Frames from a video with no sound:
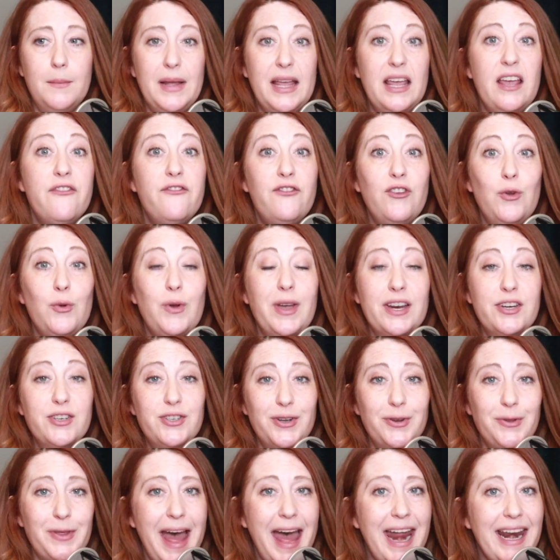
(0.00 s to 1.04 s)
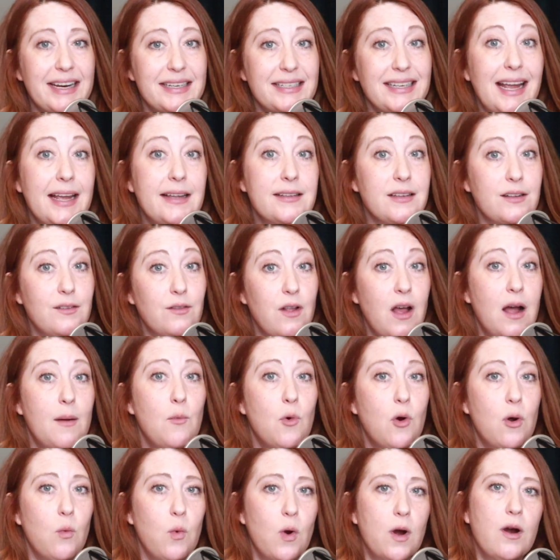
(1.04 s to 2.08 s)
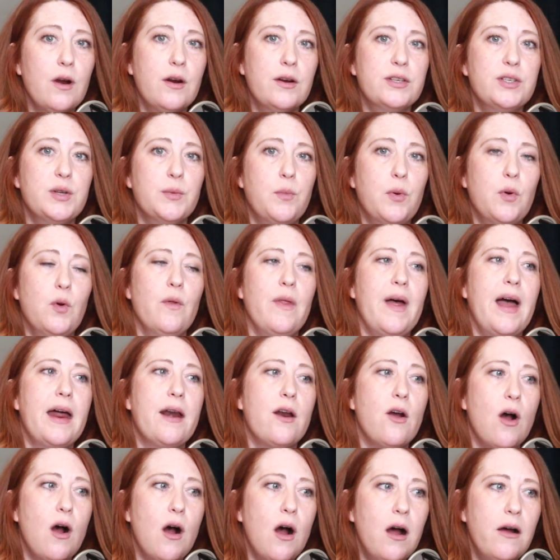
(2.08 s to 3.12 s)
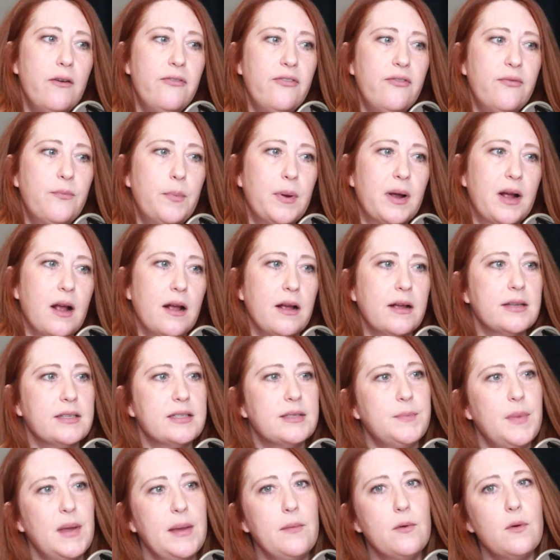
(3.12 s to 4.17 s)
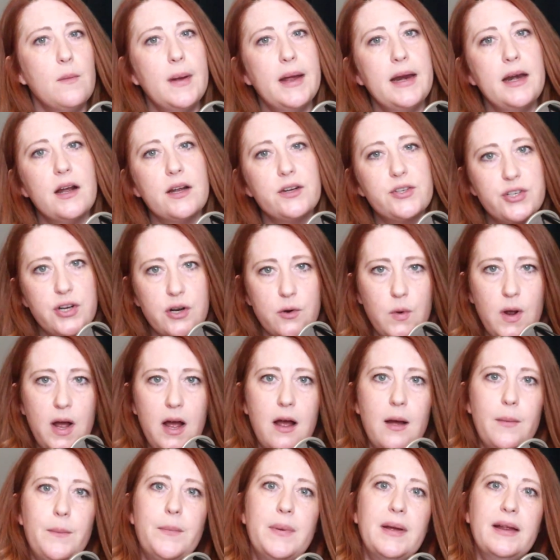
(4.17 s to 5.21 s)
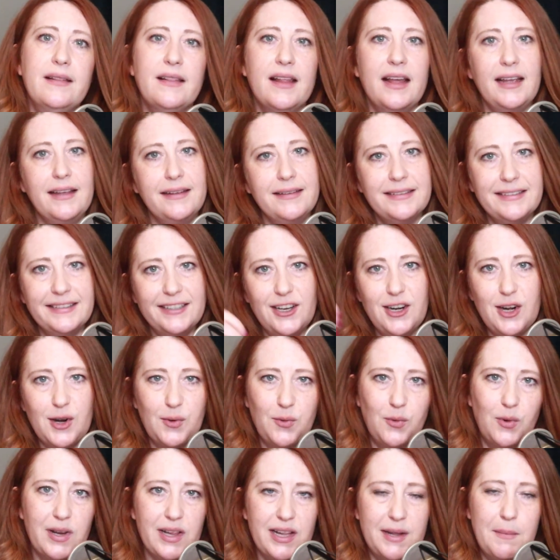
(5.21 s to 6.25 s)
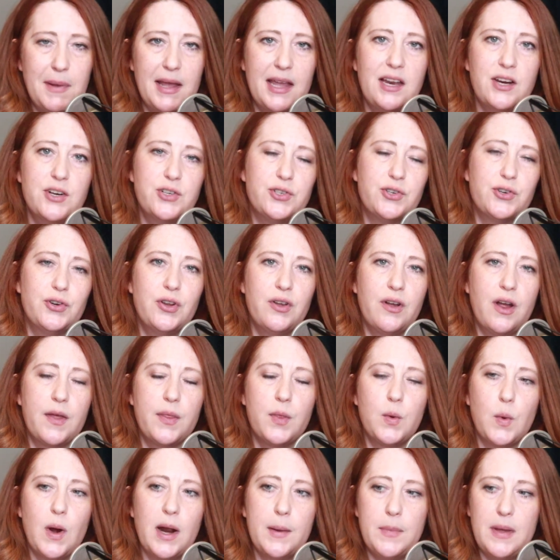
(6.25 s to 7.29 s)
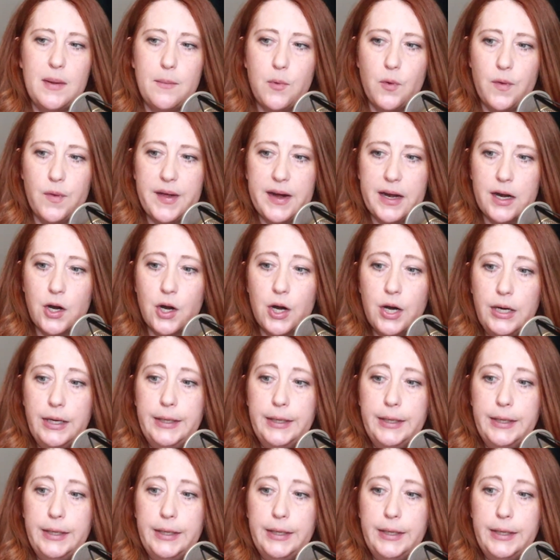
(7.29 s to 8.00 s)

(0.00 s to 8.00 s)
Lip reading: If you can do that, it takes a lot more work to pull that off because people may not show up and really making sure you got the right people there.